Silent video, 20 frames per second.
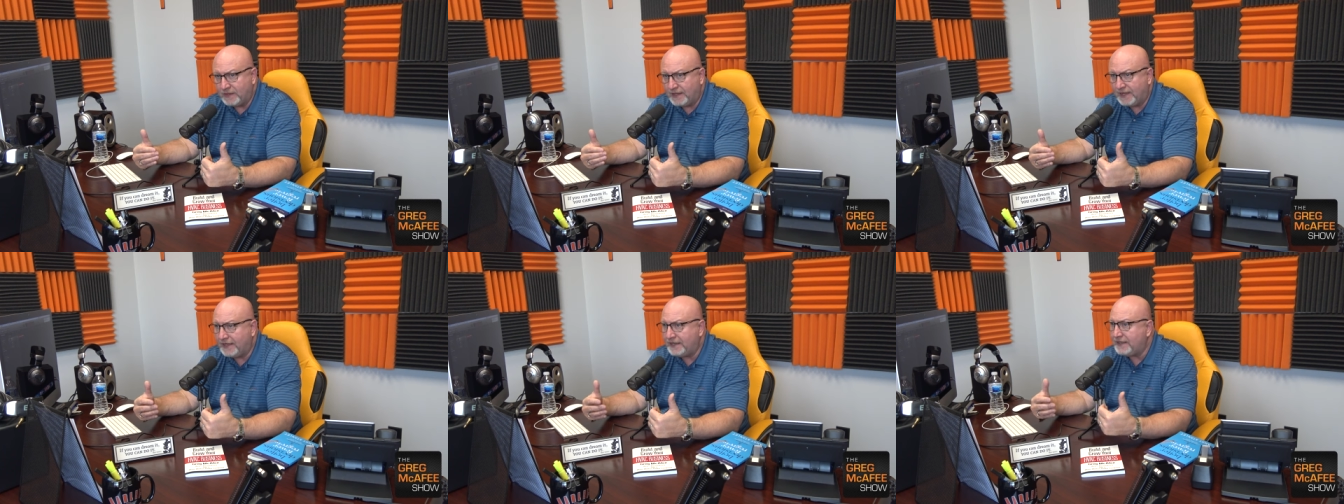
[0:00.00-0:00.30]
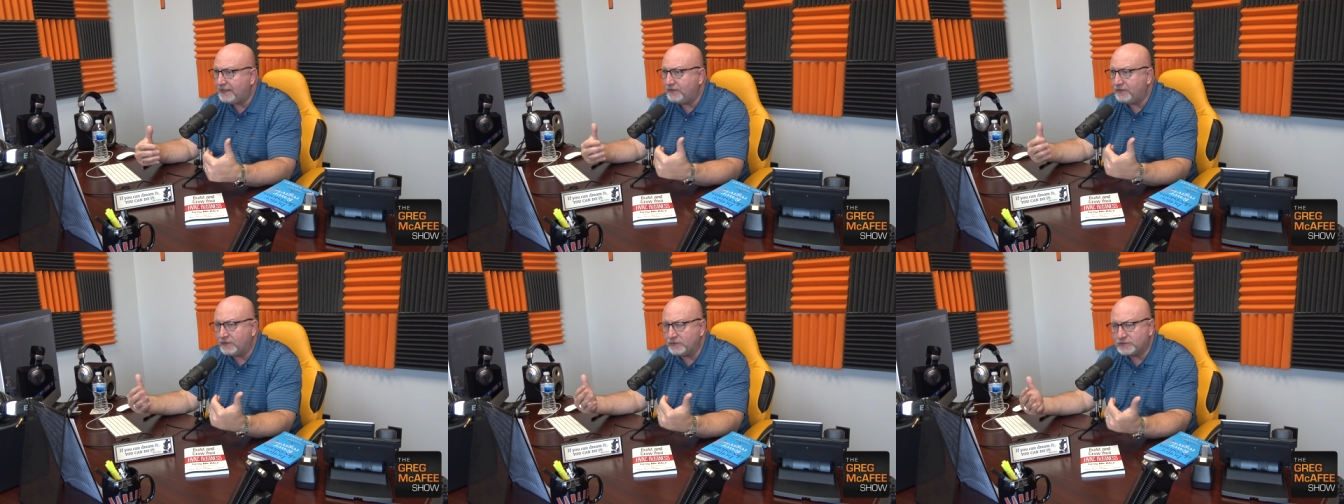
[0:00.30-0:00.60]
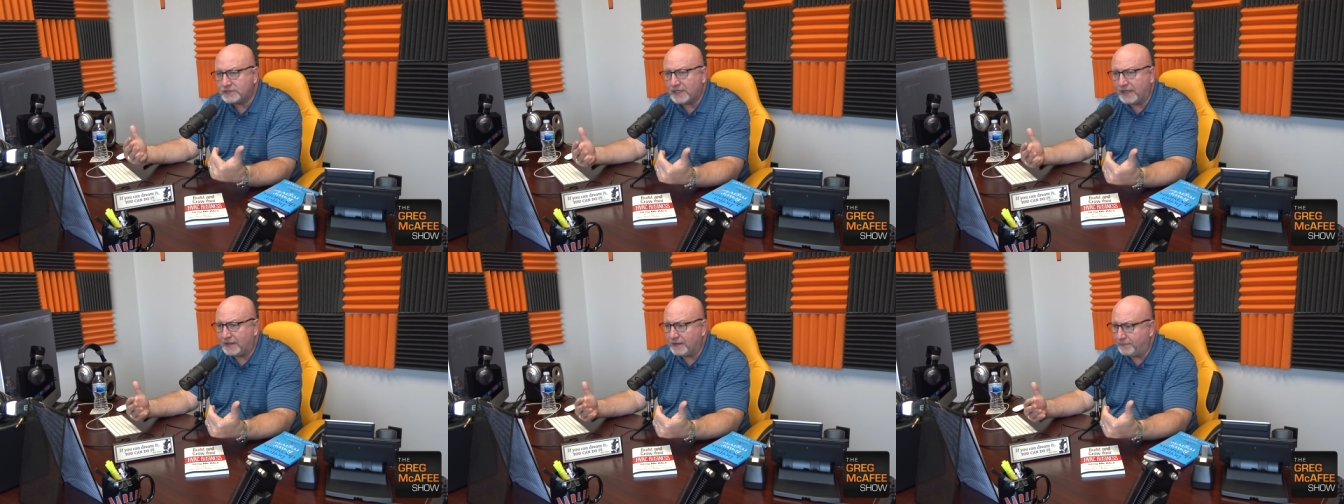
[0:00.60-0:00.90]
any of
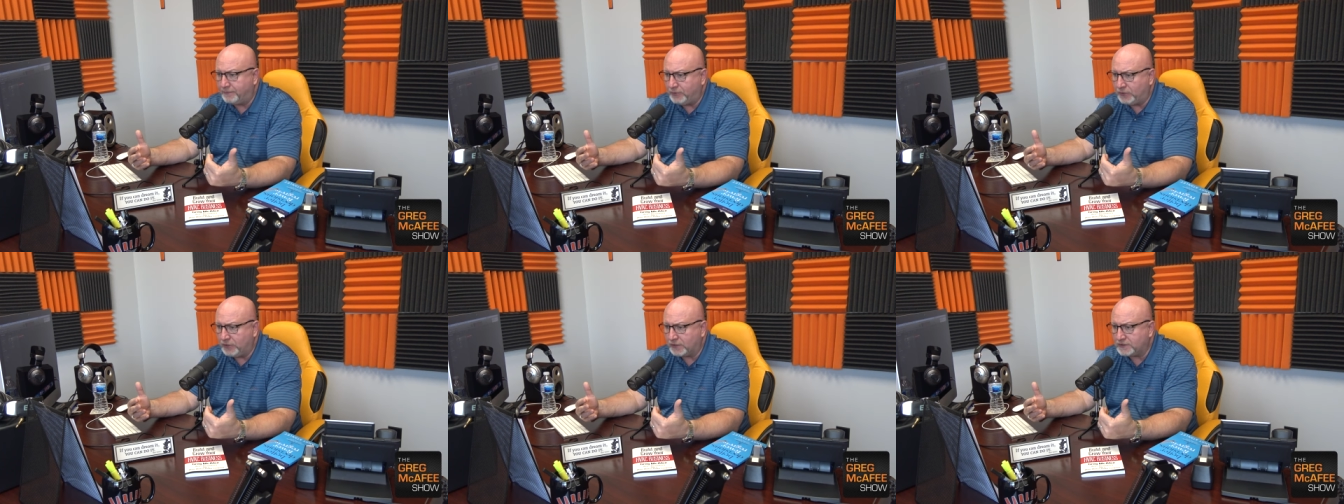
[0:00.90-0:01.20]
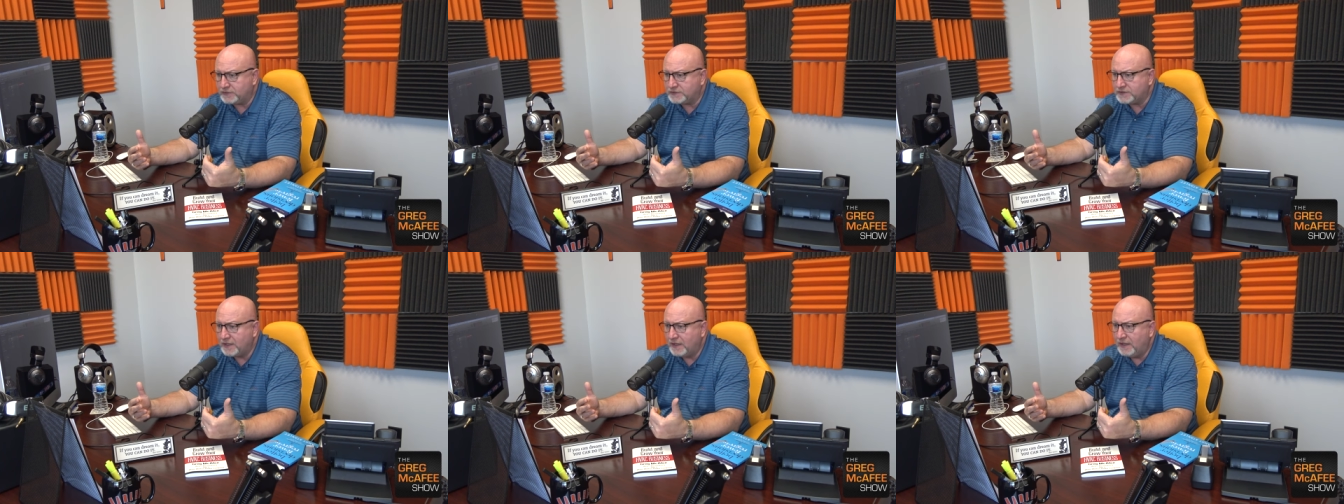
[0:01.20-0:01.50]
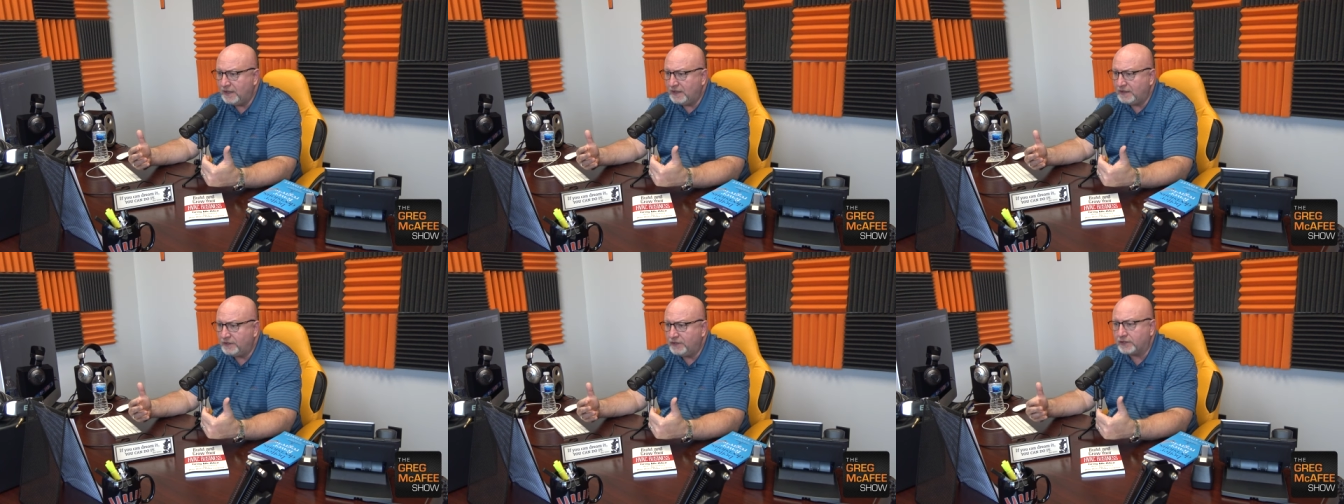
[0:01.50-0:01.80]
those kind of books,
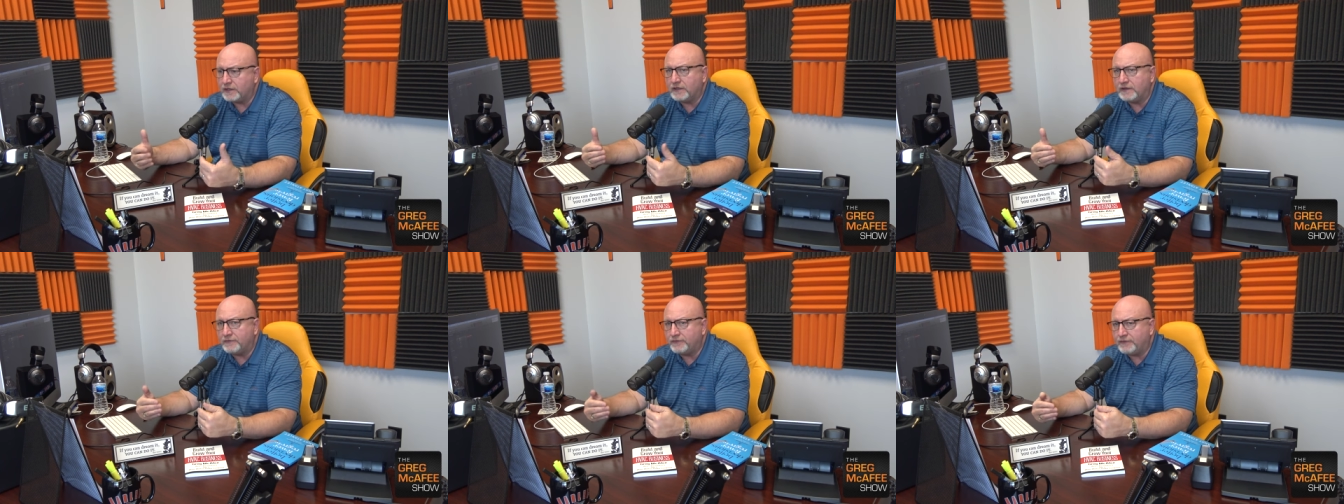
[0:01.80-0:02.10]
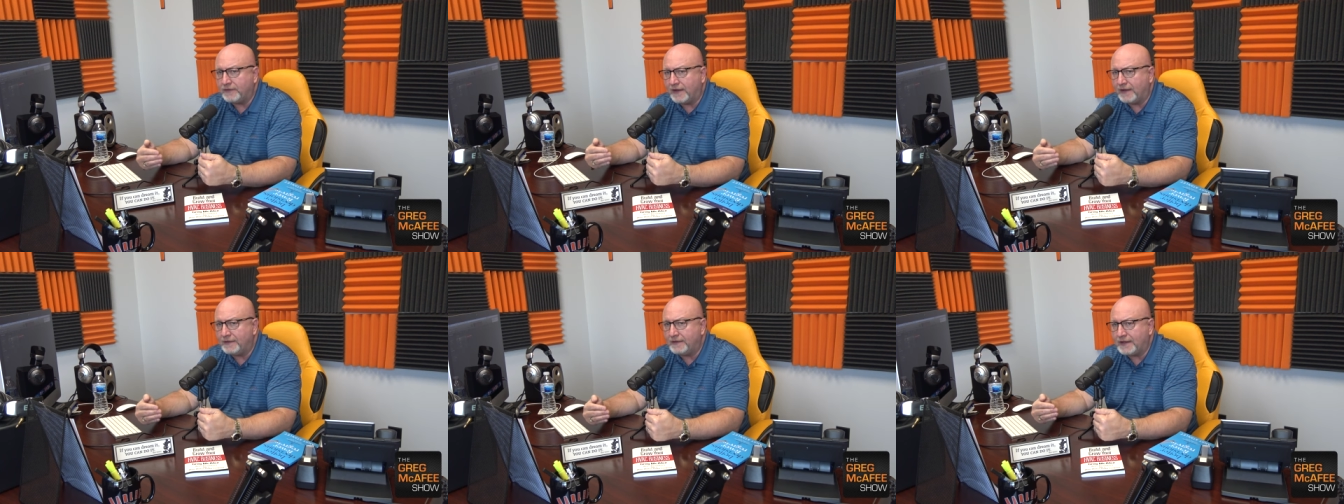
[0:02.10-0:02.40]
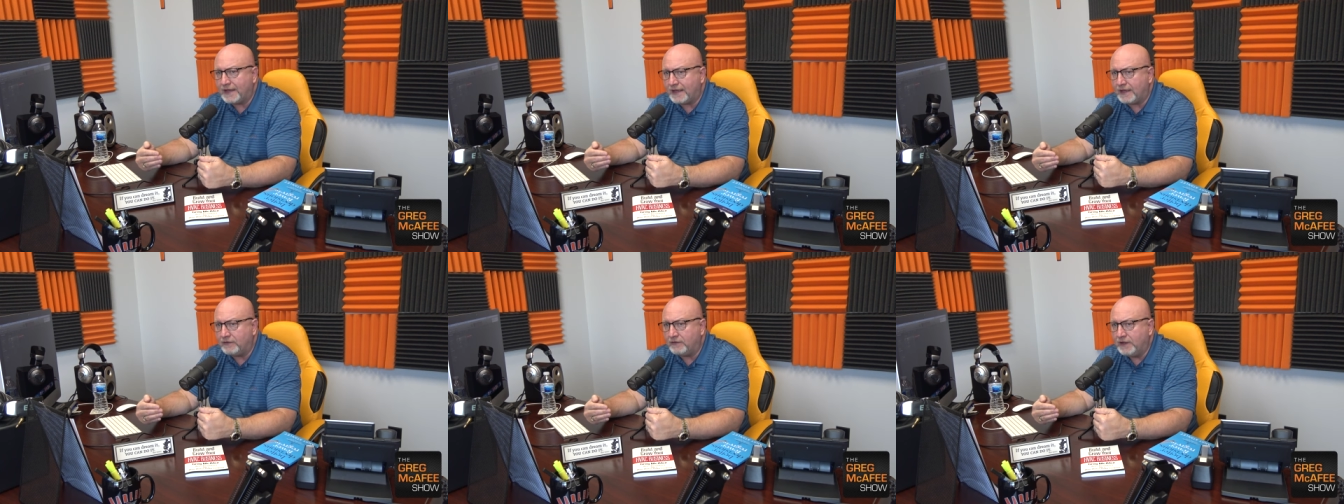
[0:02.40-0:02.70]
you're going to find
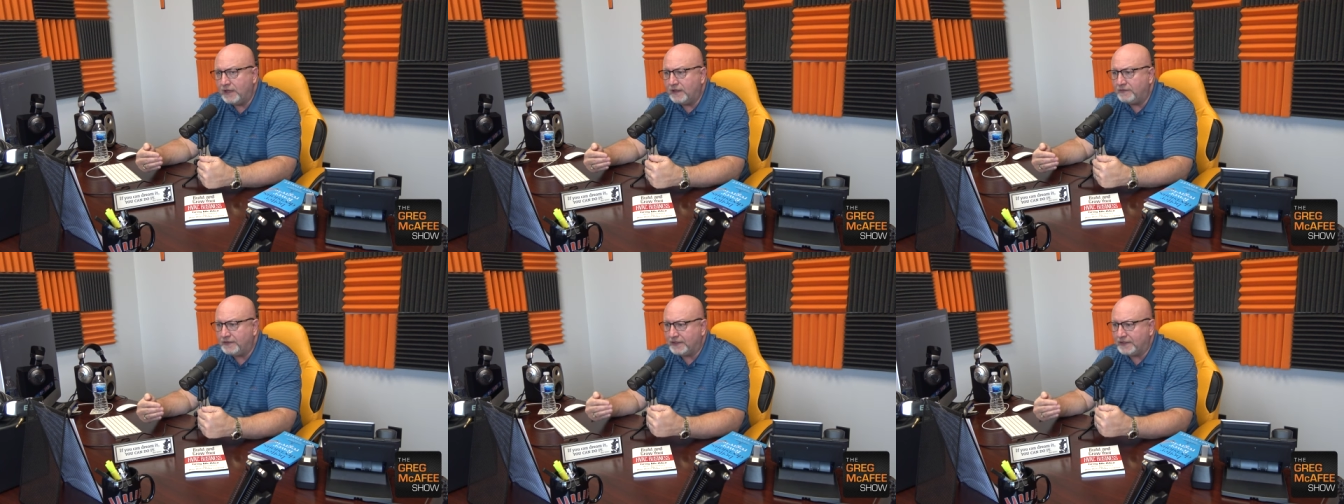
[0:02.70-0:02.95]
out